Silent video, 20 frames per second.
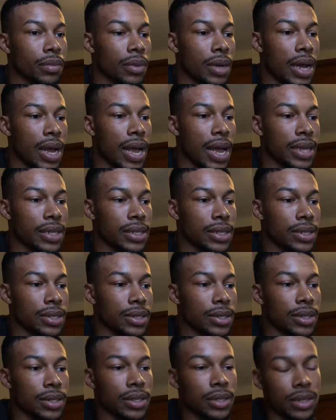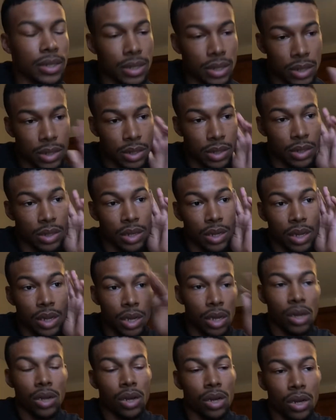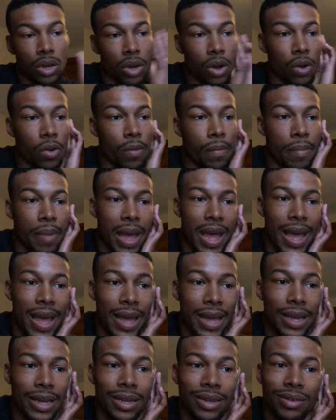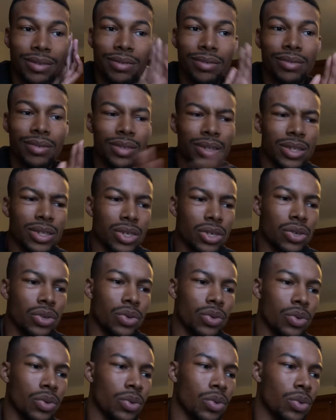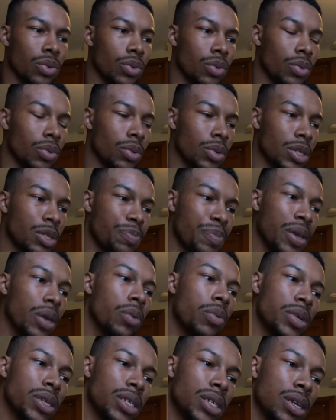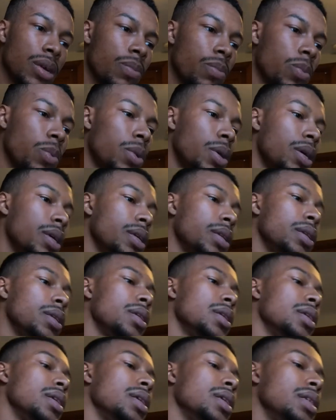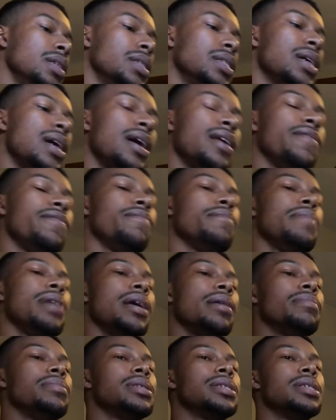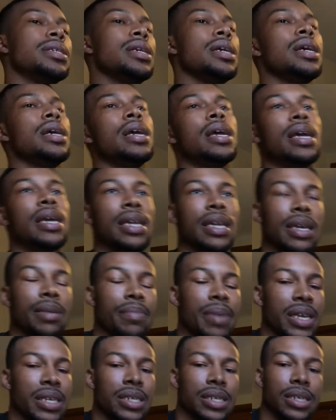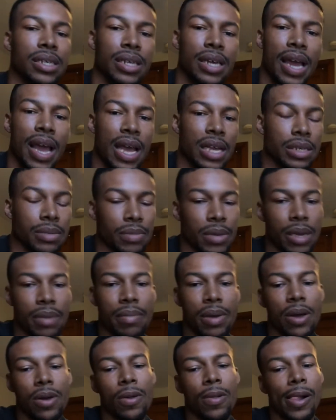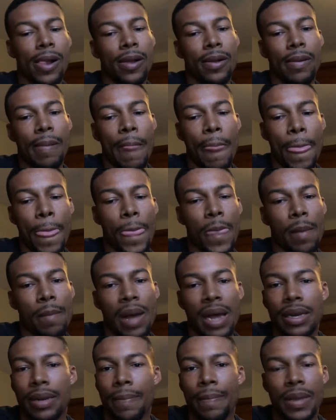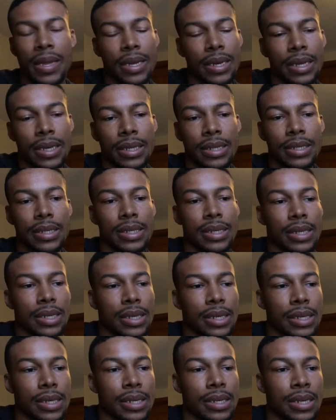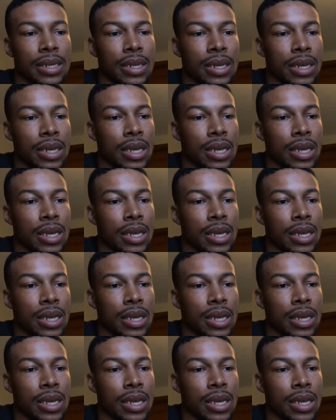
had to go back to speak with someone inside of Meps, and he basically asked me about my dependents and